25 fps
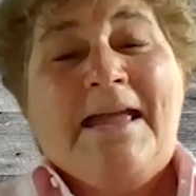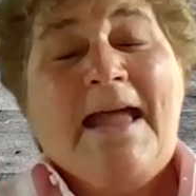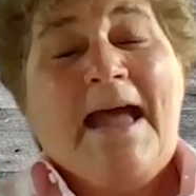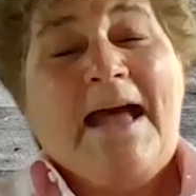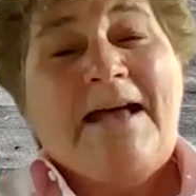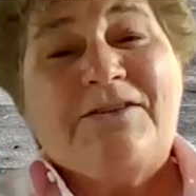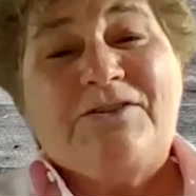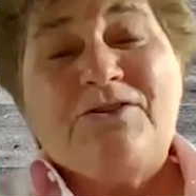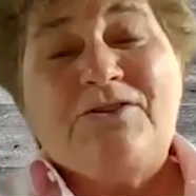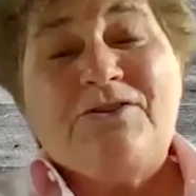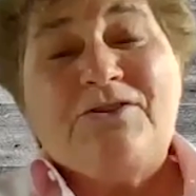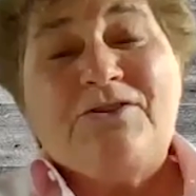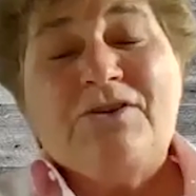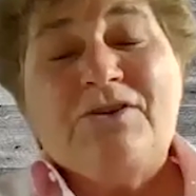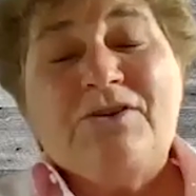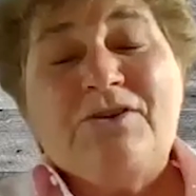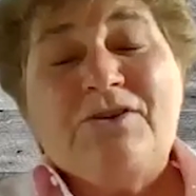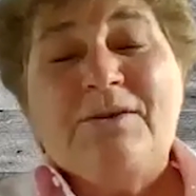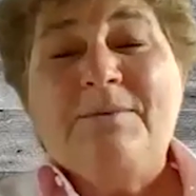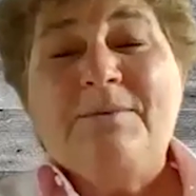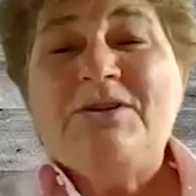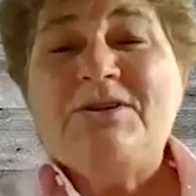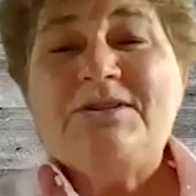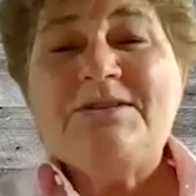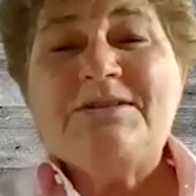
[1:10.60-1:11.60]
Yeah, so let me
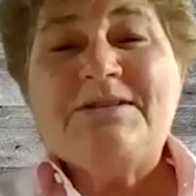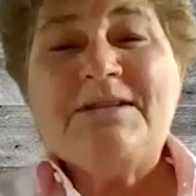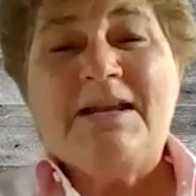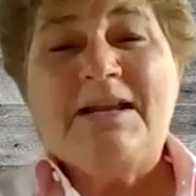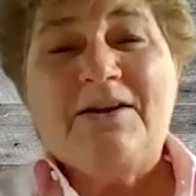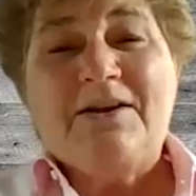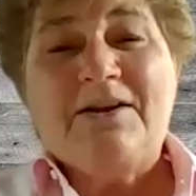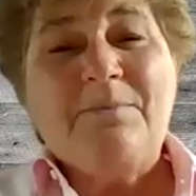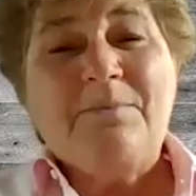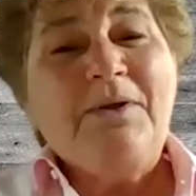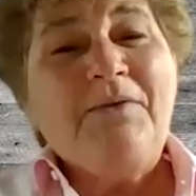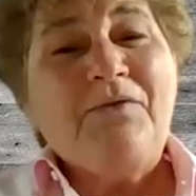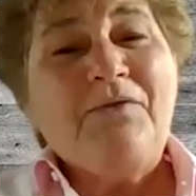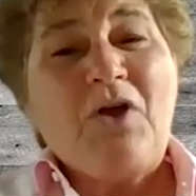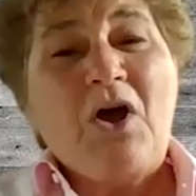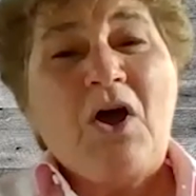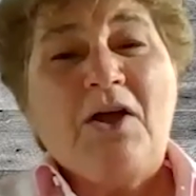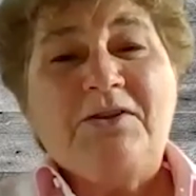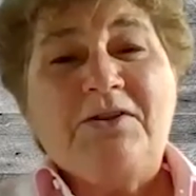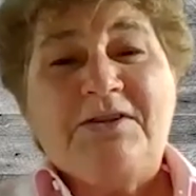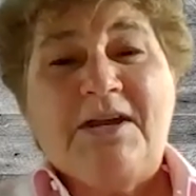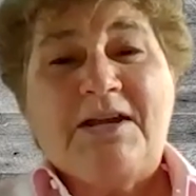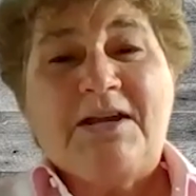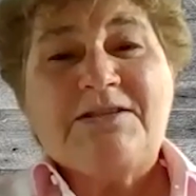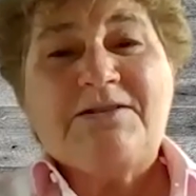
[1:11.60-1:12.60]
just set a little bit of
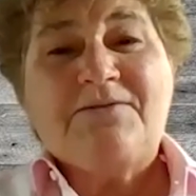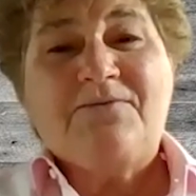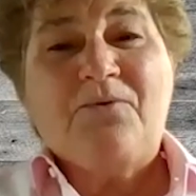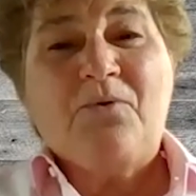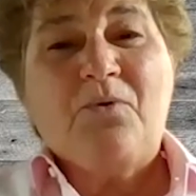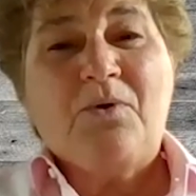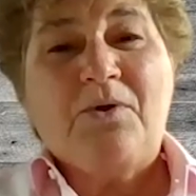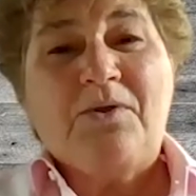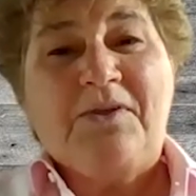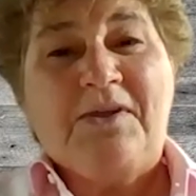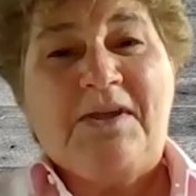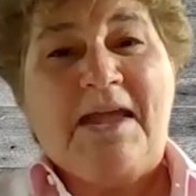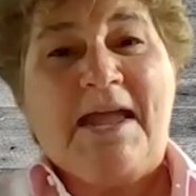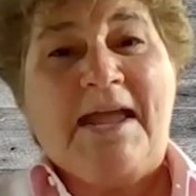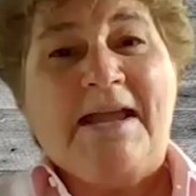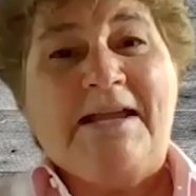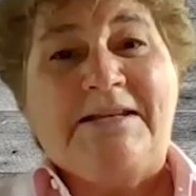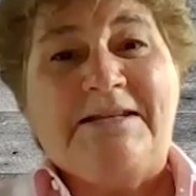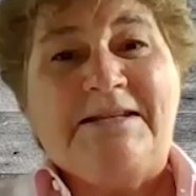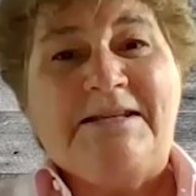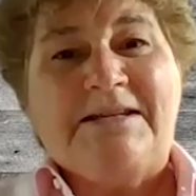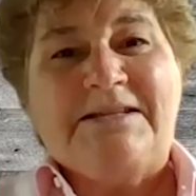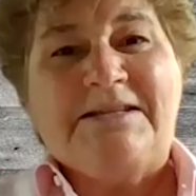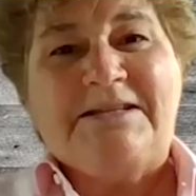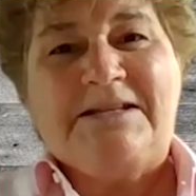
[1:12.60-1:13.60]
context for the
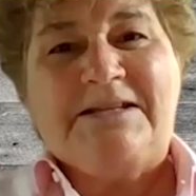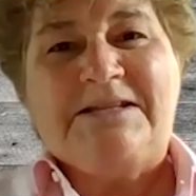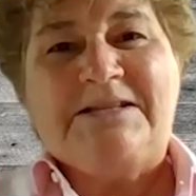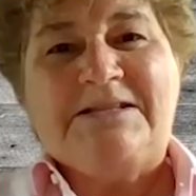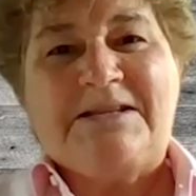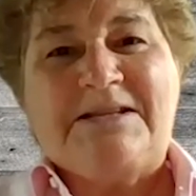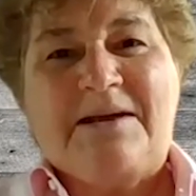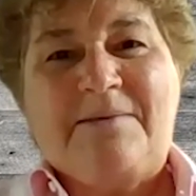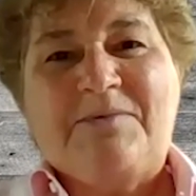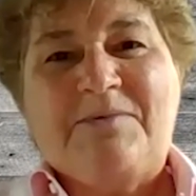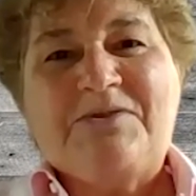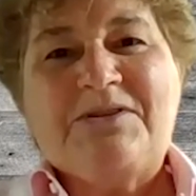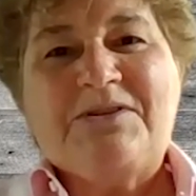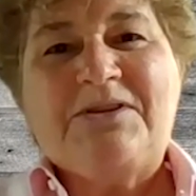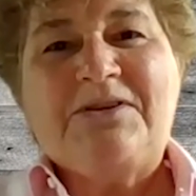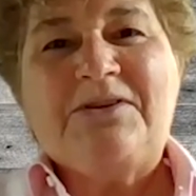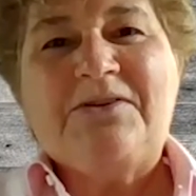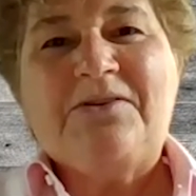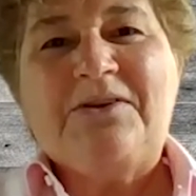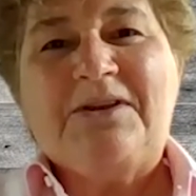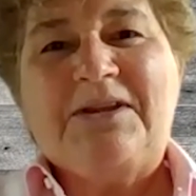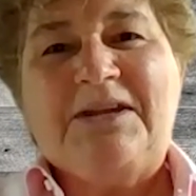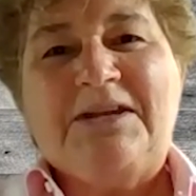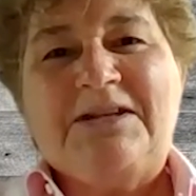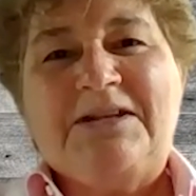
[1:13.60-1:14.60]
AT&T
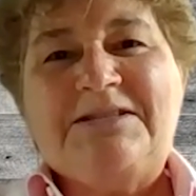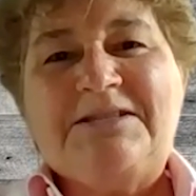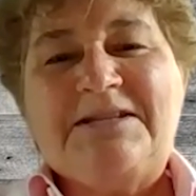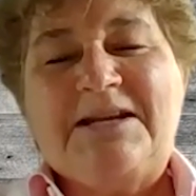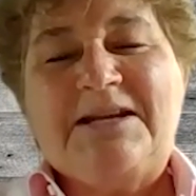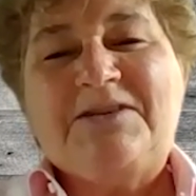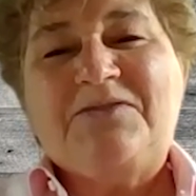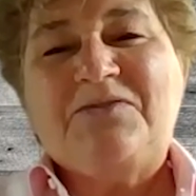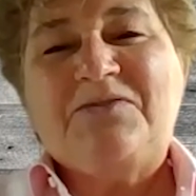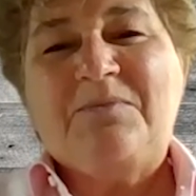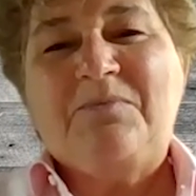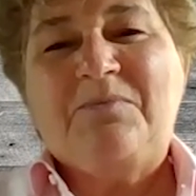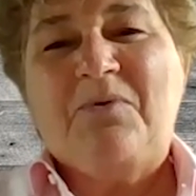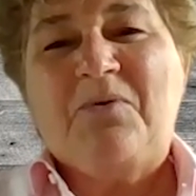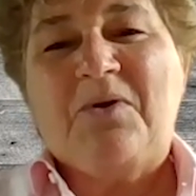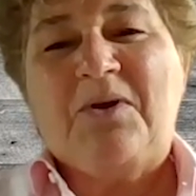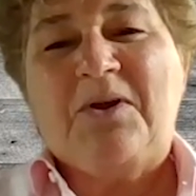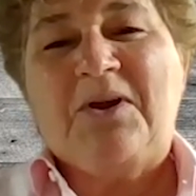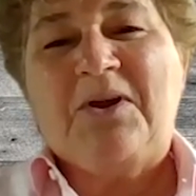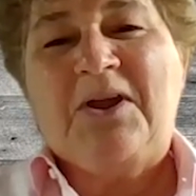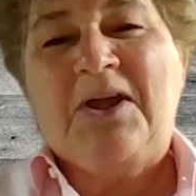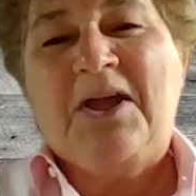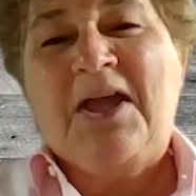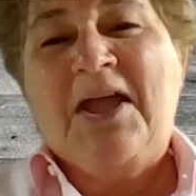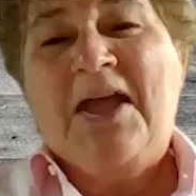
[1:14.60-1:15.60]
Cybersecurity Insights
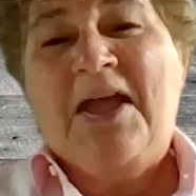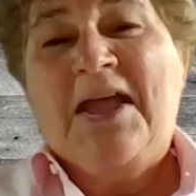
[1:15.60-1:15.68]
Report.